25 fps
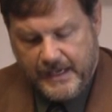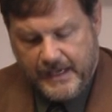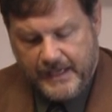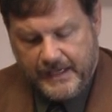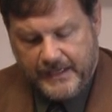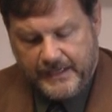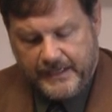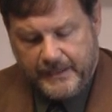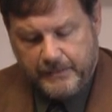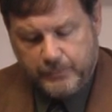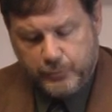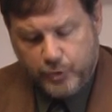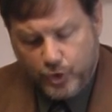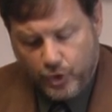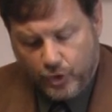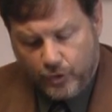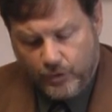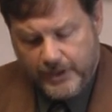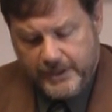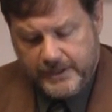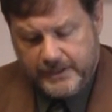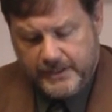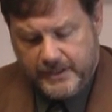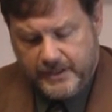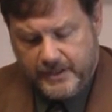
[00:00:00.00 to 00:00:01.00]
And I'm
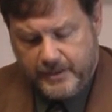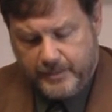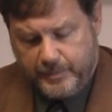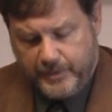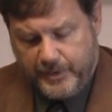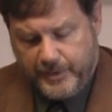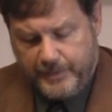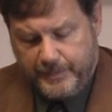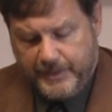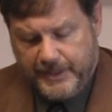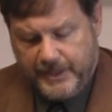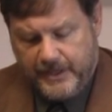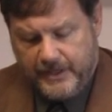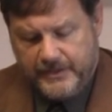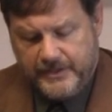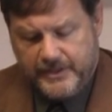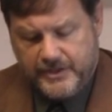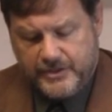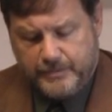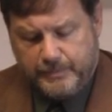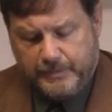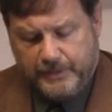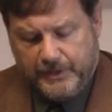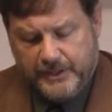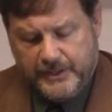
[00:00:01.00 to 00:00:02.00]
going there to prepare
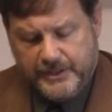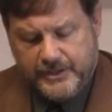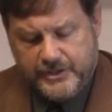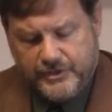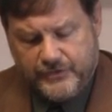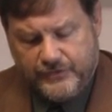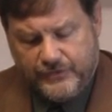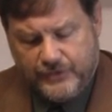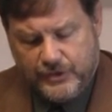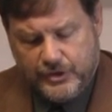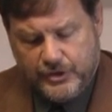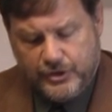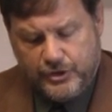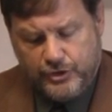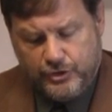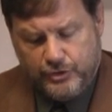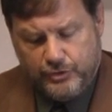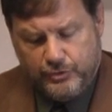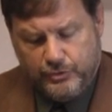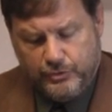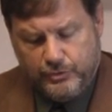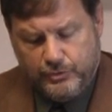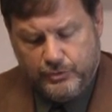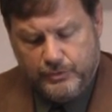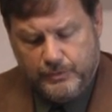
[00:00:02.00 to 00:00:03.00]
this place for
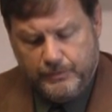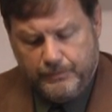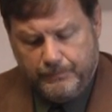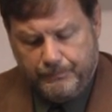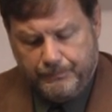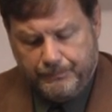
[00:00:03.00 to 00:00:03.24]
you,